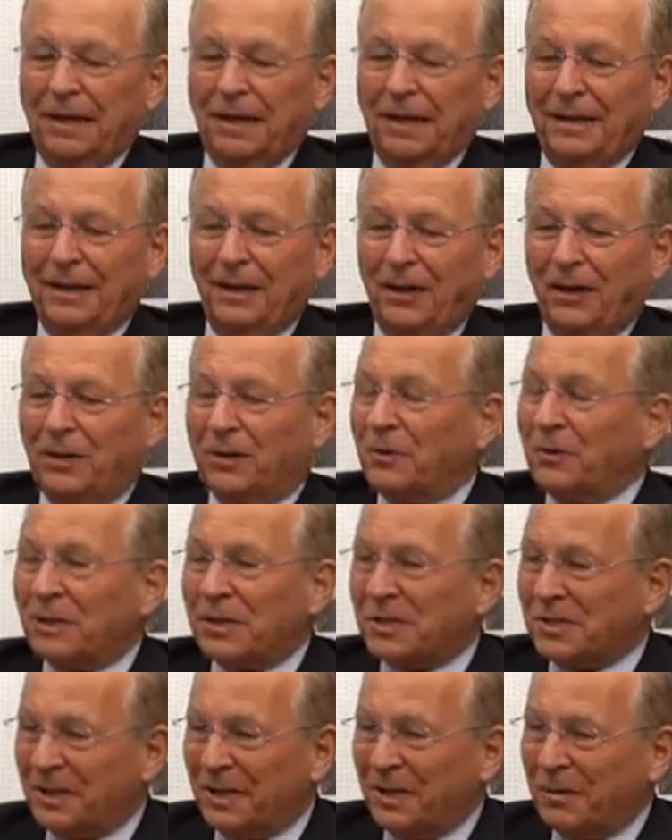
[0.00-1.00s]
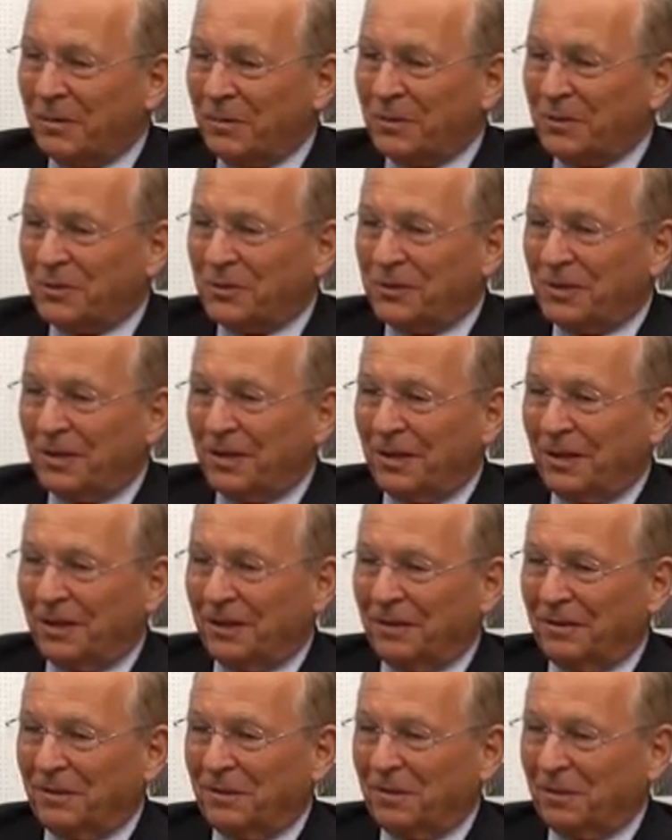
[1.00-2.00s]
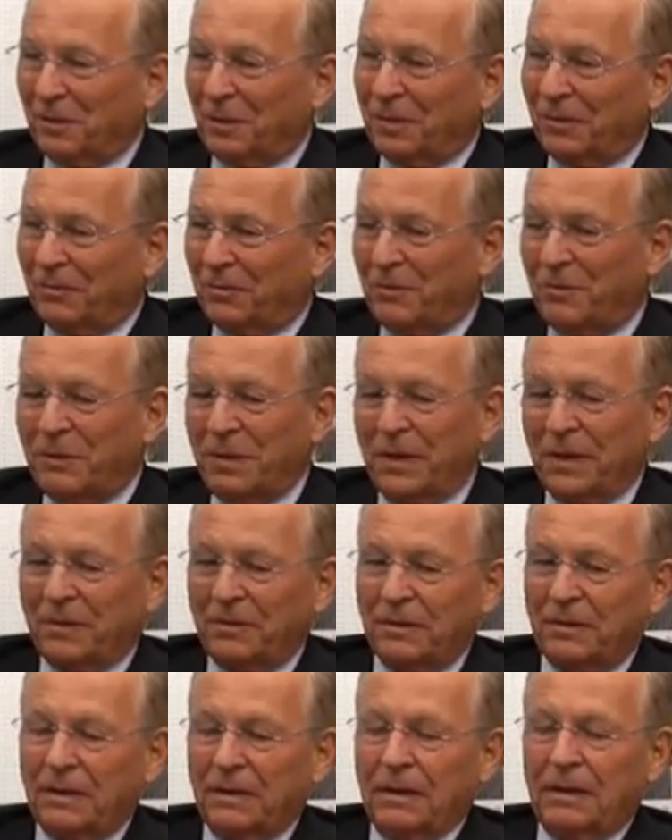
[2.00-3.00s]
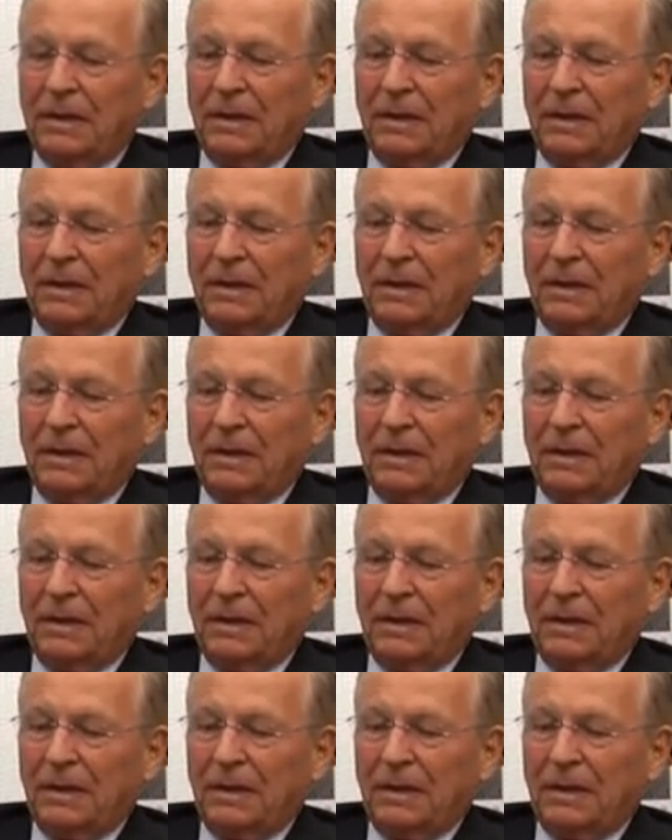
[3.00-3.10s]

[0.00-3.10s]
and hard to distinguish one from the other?